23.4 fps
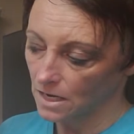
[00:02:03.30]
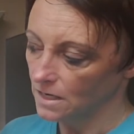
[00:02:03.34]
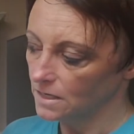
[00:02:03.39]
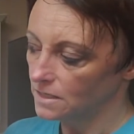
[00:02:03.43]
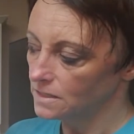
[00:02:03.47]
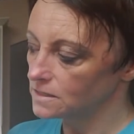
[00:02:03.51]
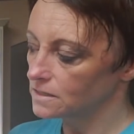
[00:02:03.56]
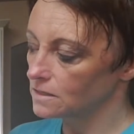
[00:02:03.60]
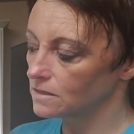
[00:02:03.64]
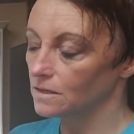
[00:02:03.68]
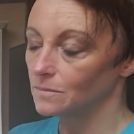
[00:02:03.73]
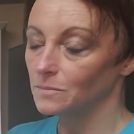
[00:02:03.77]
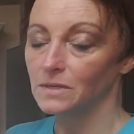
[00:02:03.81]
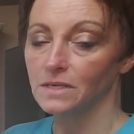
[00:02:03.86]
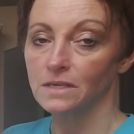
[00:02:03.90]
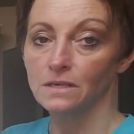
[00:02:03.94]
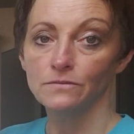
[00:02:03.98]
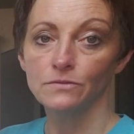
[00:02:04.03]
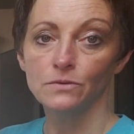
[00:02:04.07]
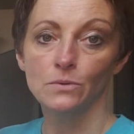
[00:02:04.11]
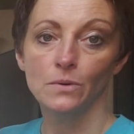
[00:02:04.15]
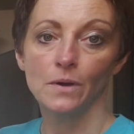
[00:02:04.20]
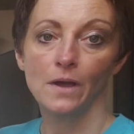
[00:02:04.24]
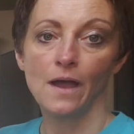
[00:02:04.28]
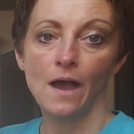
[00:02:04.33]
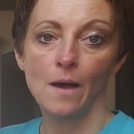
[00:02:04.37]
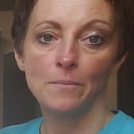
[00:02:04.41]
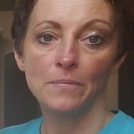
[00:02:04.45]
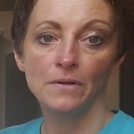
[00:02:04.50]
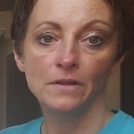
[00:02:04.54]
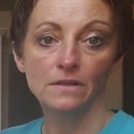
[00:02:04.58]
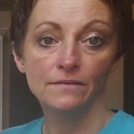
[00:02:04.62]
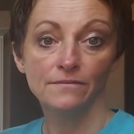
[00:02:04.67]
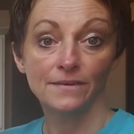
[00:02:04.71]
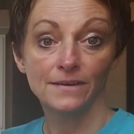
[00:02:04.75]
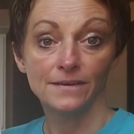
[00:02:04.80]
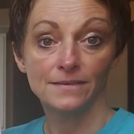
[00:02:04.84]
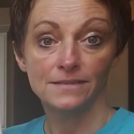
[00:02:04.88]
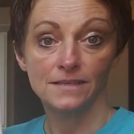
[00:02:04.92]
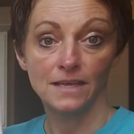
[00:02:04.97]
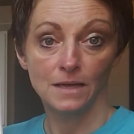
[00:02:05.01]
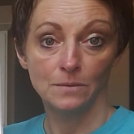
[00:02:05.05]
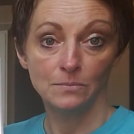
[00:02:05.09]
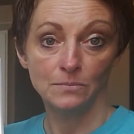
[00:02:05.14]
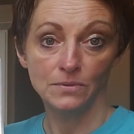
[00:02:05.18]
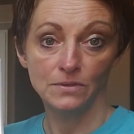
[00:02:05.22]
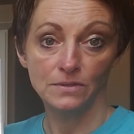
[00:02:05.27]
So let me give you a couple of
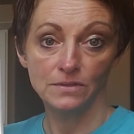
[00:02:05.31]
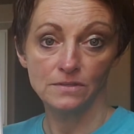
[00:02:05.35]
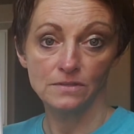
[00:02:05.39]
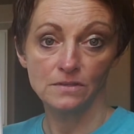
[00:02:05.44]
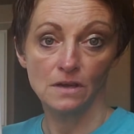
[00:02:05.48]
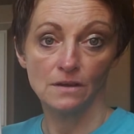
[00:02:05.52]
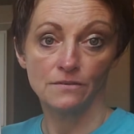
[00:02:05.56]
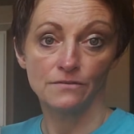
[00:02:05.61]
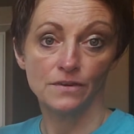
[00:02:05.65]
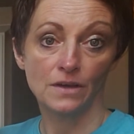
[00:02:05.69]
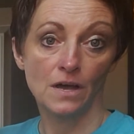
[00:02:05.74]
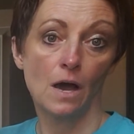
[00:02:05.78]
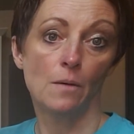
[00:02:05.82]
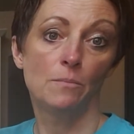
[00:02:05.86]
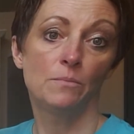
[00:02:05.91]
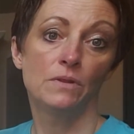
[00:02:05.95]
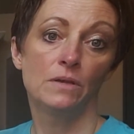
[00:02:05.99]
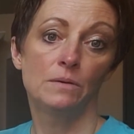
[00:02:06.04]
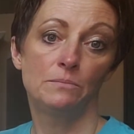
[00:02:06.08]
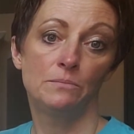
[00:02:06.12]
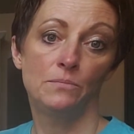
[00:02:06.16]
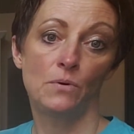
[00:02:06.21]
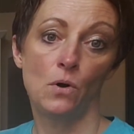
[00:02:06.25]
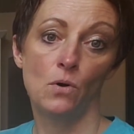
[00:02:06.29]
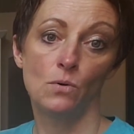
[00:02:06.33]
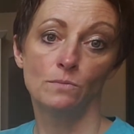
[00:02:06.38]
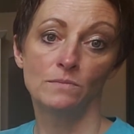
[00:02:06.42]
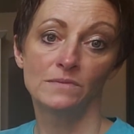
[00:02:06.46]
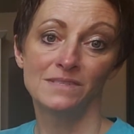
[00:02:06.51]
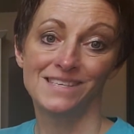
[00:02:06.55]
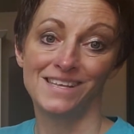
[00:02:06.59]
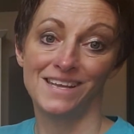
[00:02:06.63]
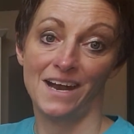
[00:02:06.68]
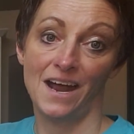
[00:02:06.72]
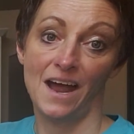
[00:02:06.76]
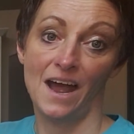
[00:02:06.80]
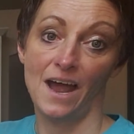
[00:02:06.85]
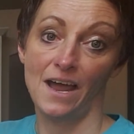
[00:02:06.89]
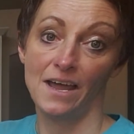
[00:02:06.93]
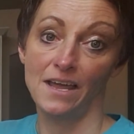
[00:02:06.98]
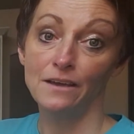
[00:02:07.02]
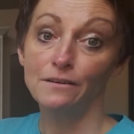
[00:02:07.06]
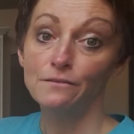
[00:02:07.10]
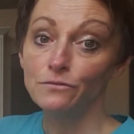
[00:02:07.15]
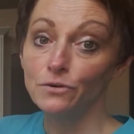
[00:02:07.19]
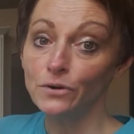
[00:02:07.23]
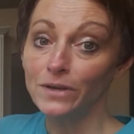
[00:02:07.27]
examples of couplet poems that I
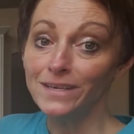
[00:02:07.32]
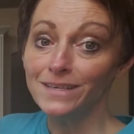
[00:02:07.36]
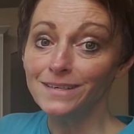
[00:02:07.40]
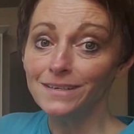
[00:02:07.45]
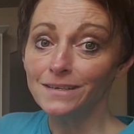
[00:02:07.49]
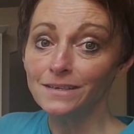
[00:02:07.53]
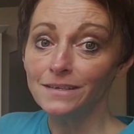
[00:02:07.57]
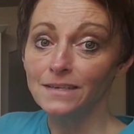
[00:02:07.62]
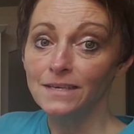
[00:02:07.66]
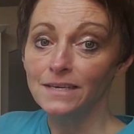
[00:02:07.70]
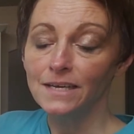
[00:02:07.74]
have written